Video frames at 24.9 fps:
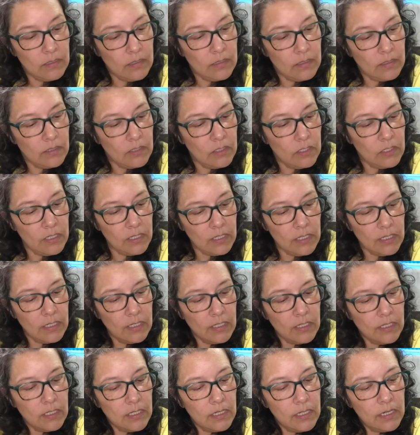
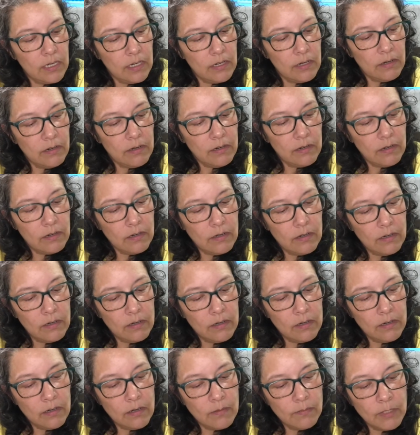Just a hair.
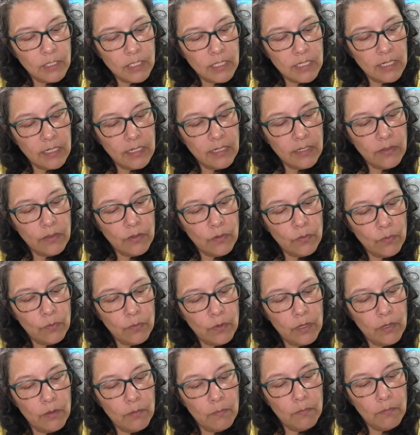I'm just cleaning the
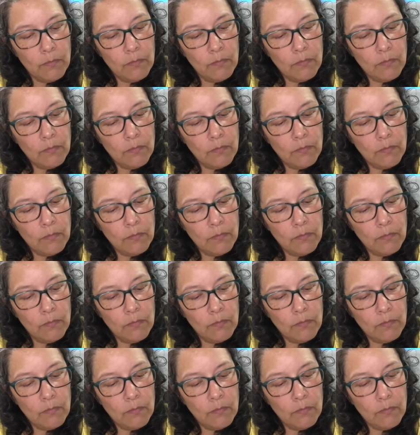rim.